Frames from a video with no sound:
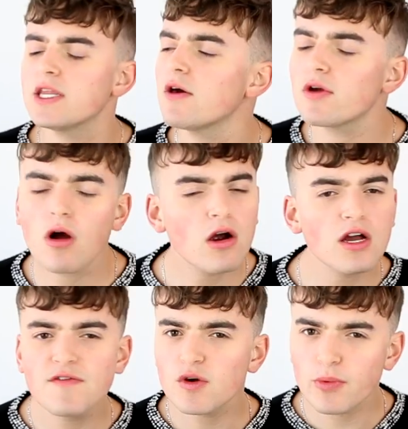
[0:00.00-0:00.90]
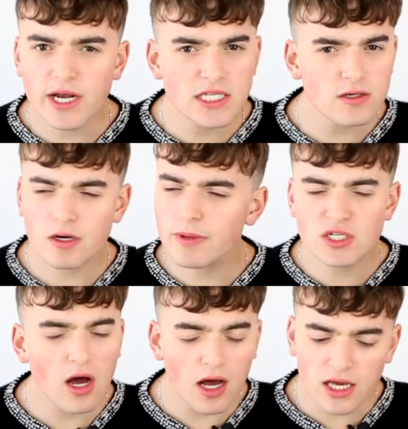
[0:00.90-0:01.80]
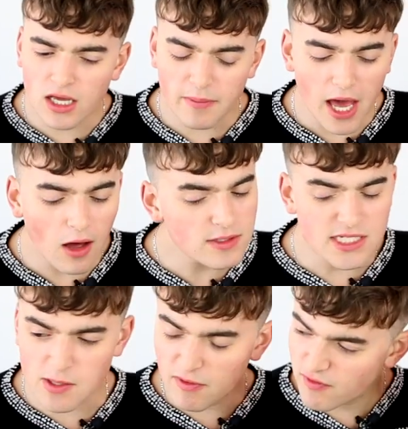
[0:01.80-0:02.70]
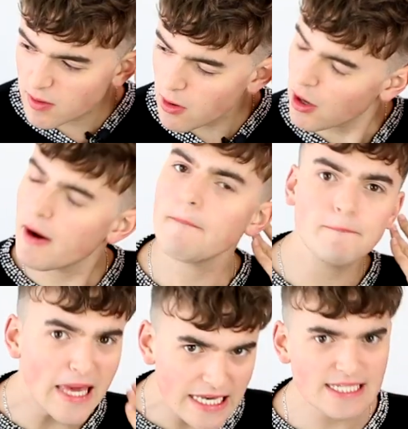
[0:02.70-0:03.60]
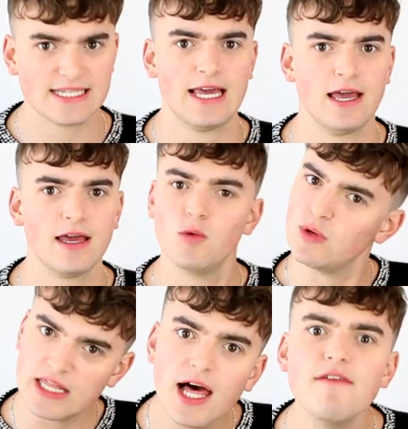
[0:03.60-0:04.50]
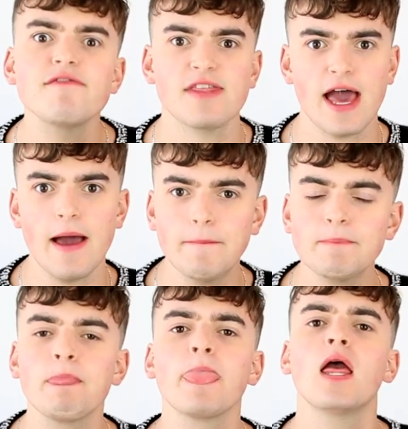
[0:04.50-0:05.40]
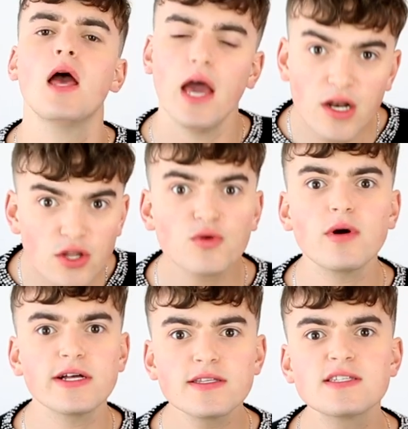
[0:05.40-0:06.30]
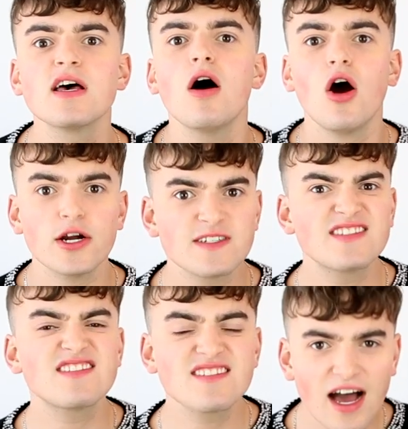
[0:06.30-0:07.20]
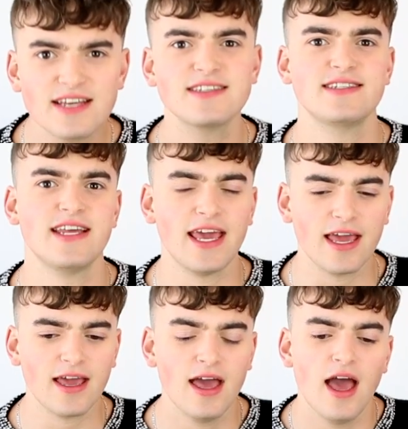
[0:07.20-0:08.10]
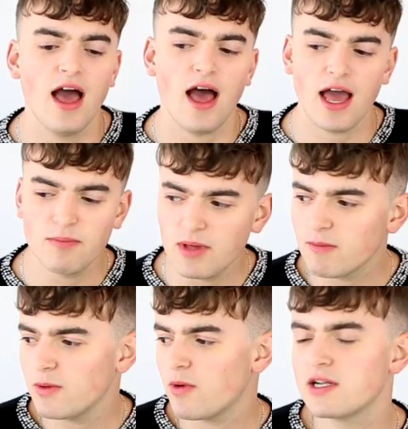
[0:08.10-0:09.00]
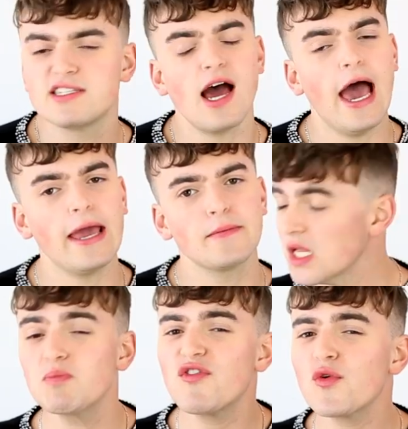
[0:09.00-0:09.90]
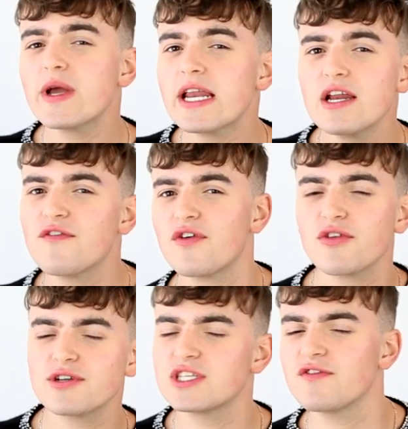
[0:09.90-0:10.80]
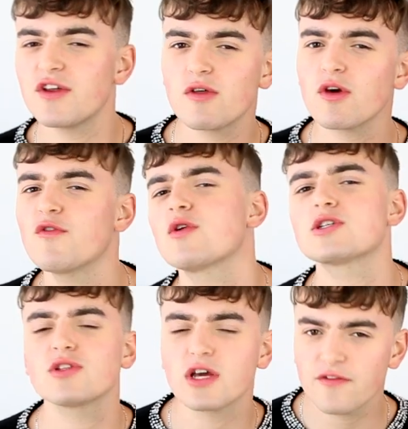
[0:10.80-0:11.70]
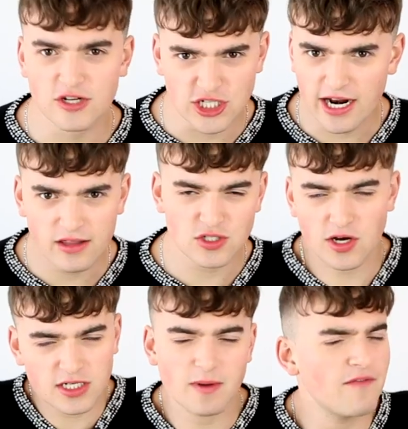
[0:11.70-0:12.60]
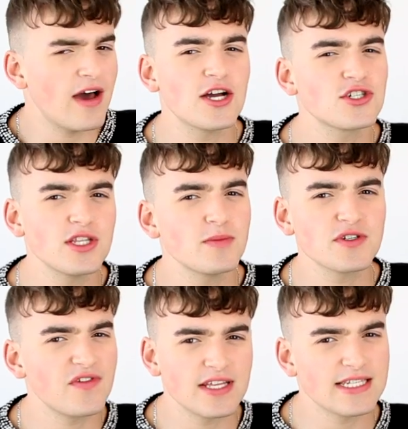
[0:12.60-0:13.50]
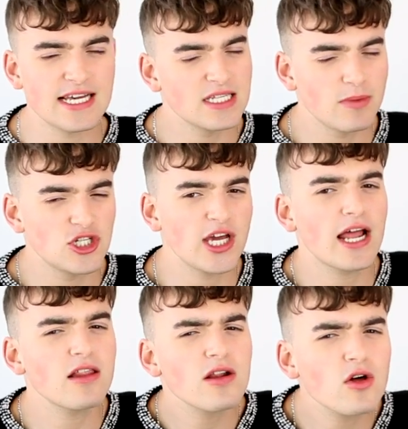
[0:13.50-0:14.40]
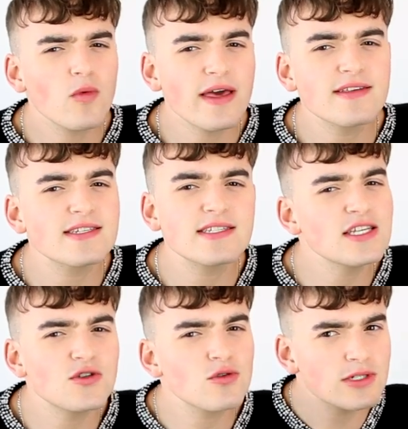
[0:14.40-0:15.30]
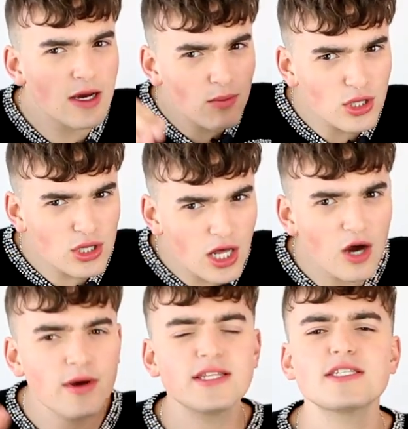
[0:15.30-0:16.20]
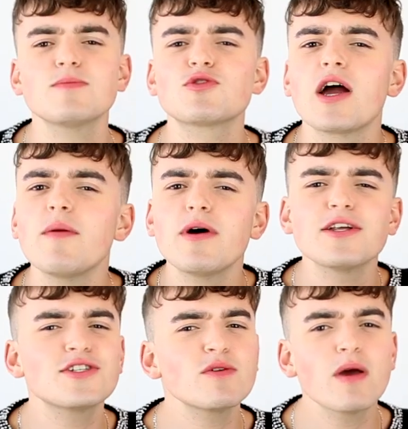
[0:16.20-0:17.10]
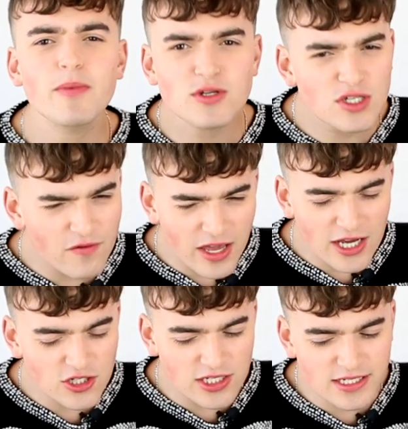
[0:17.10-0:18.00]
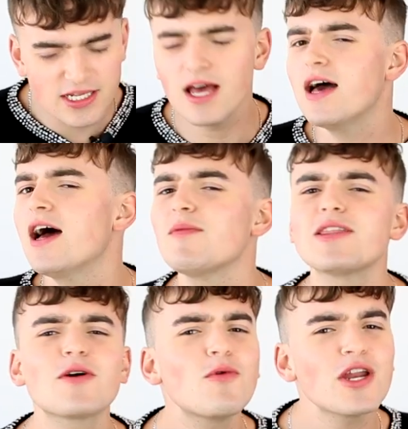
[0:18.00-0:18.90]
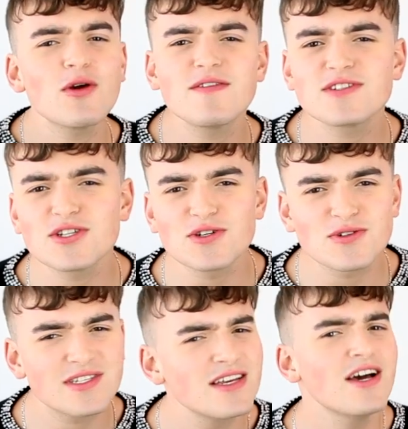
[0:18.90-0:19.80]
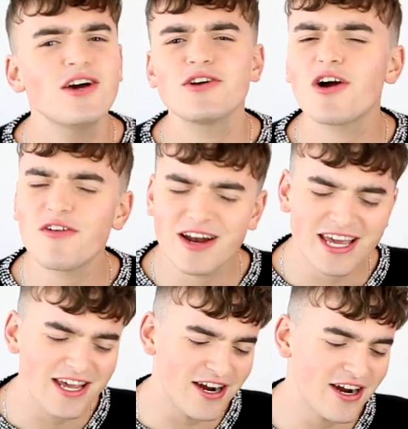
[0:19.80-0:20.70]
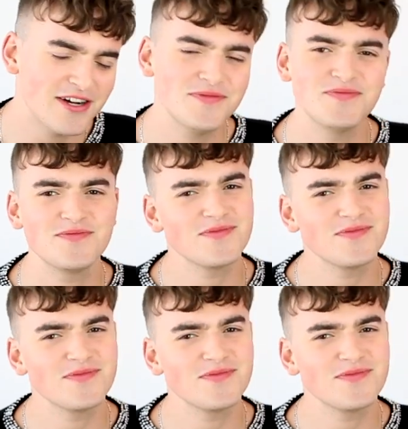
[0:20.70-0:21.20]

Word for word: Now, there are a few brands we're going to be talking about. Some of them are amazing, and we love them. And other ones are disgusting and make me want to die. Before we get any further into the video though, if you guys are looking for a channel that talks about fashion in the most fun, sassy, bitchy, analytical way, this is it. You move down below, hit the subscribe button, and turn on my post notifications. I mean, like, what do you have to lose? You're already here.